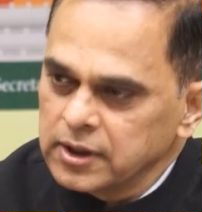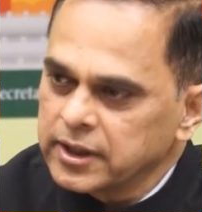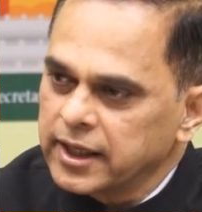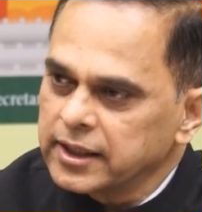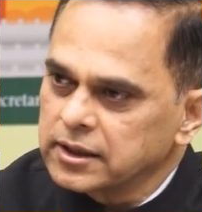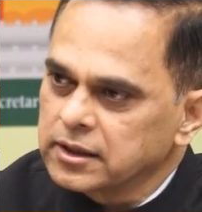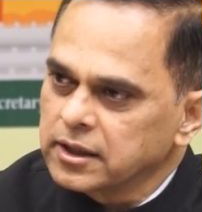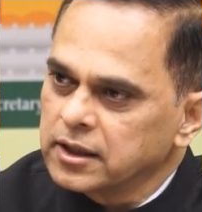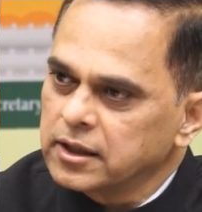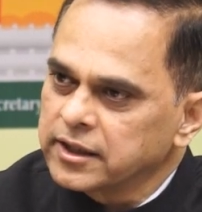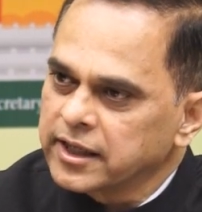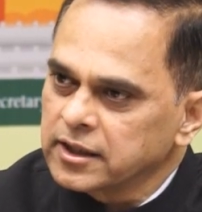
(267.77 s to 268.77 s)
that
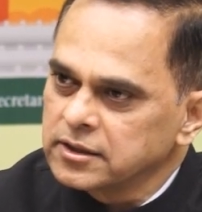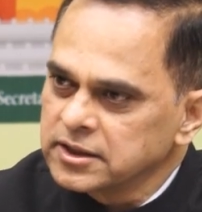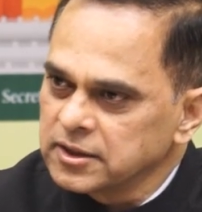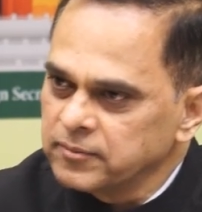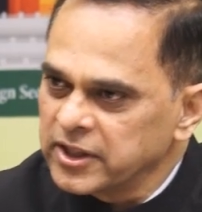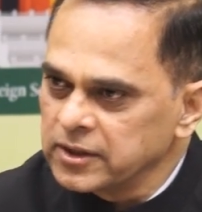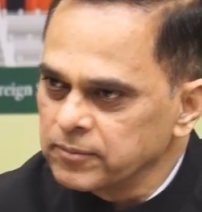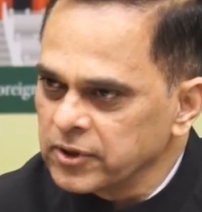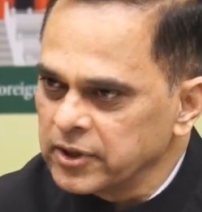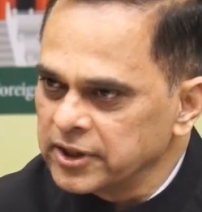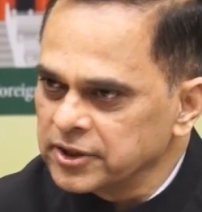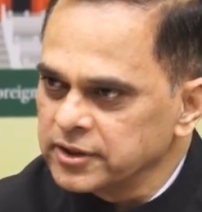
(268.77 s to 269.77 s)
currency
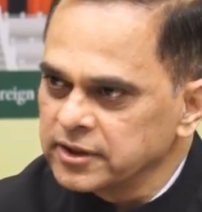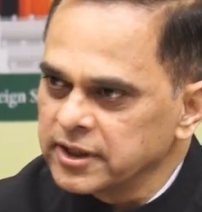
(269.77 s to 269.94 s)
manipulation,